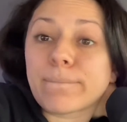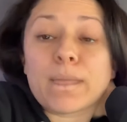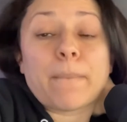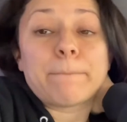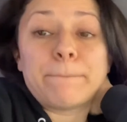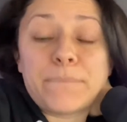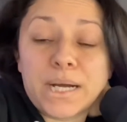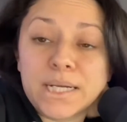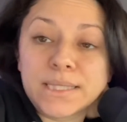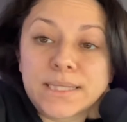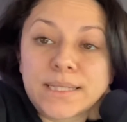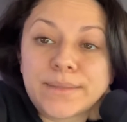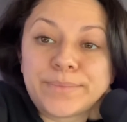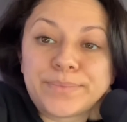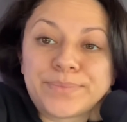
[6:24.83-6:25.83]

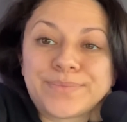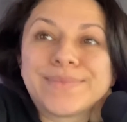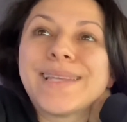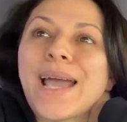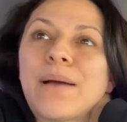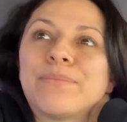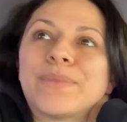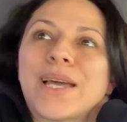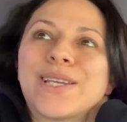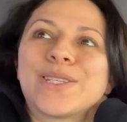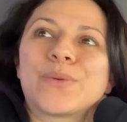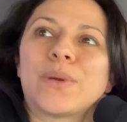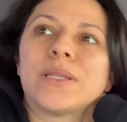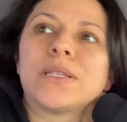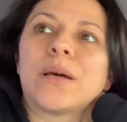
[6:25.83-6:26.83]
But yeah, I just
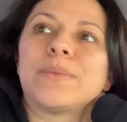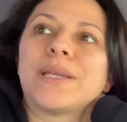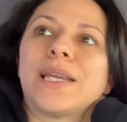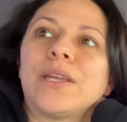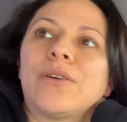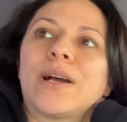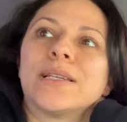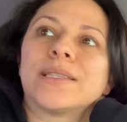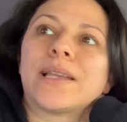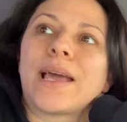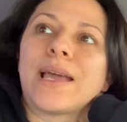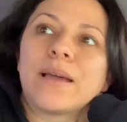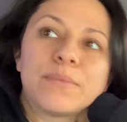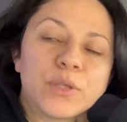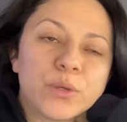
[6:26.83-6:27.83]
wanted to update you guys that I
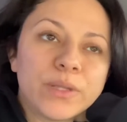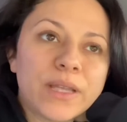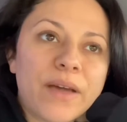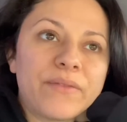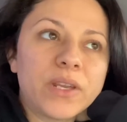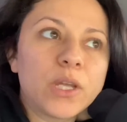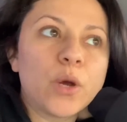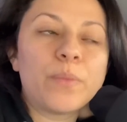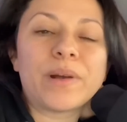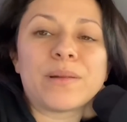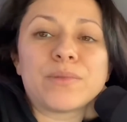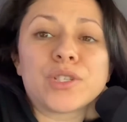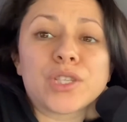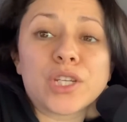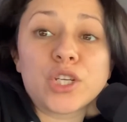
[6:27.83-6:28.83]
am doing that video, but I'm
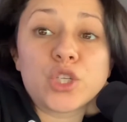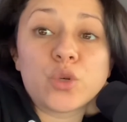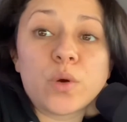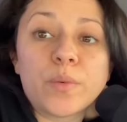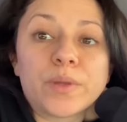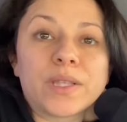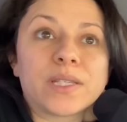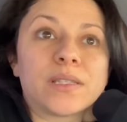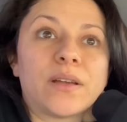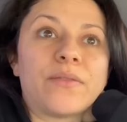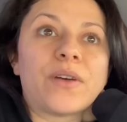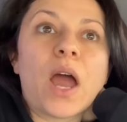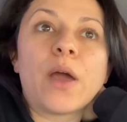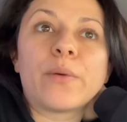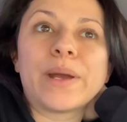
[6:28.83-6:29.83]
just going to do it with the stuff
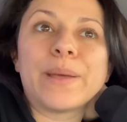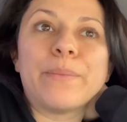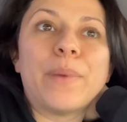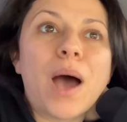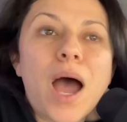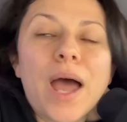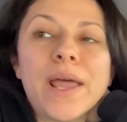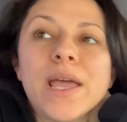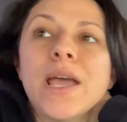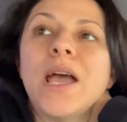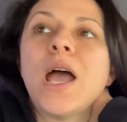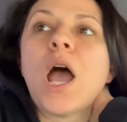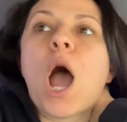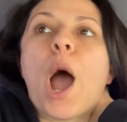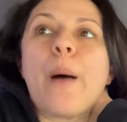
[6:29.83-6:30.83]
I already bought.
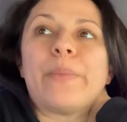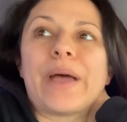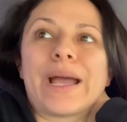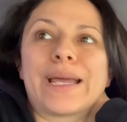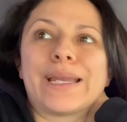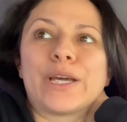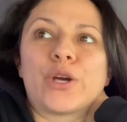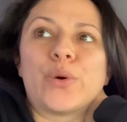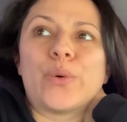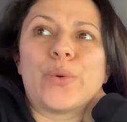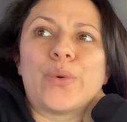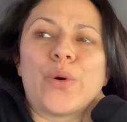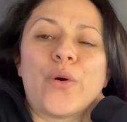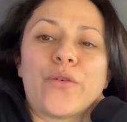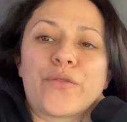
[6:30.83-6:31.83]
I'm not going to go
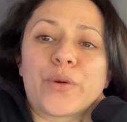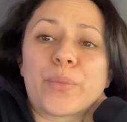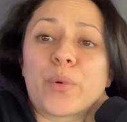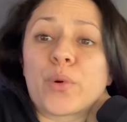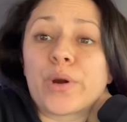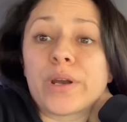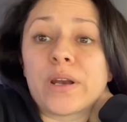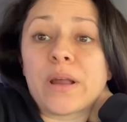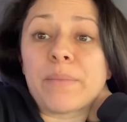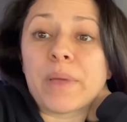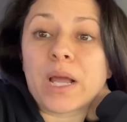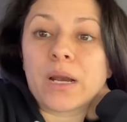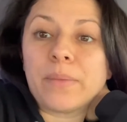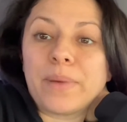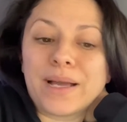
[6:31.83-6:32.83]
overboard, and I'm not
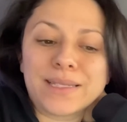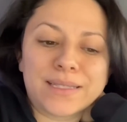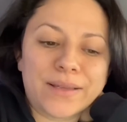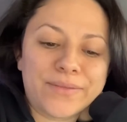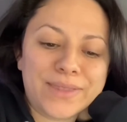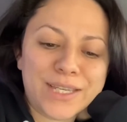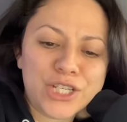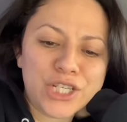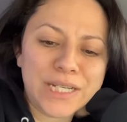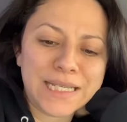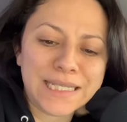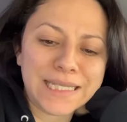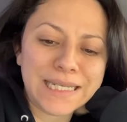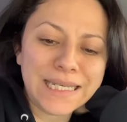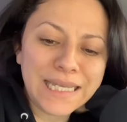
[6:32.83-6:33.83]
going to buy stuff that she
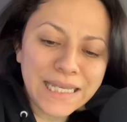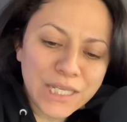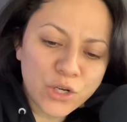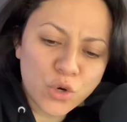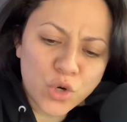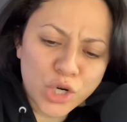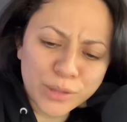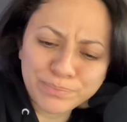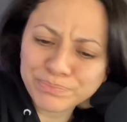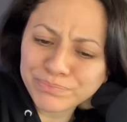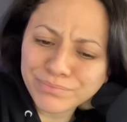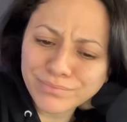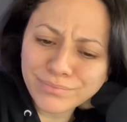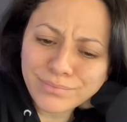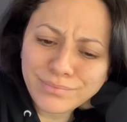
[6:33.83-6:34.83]
doesn't need or
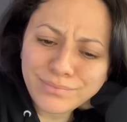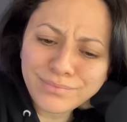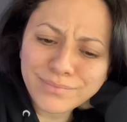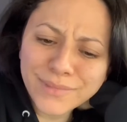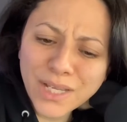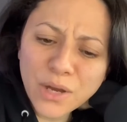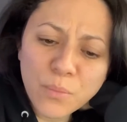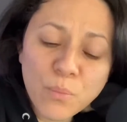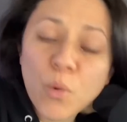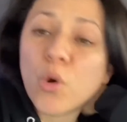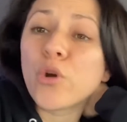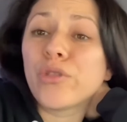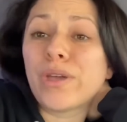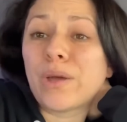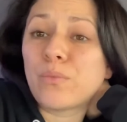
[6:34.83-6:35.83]

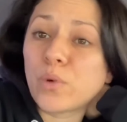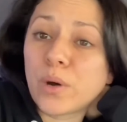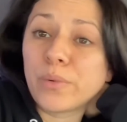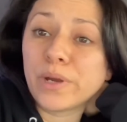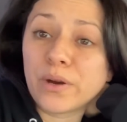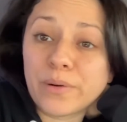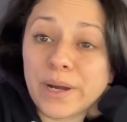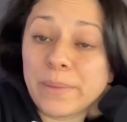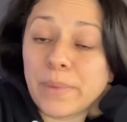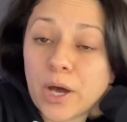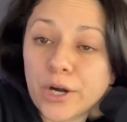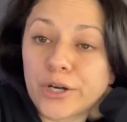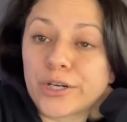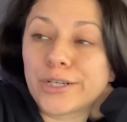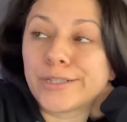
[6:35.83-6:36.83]
more than what we already bought her.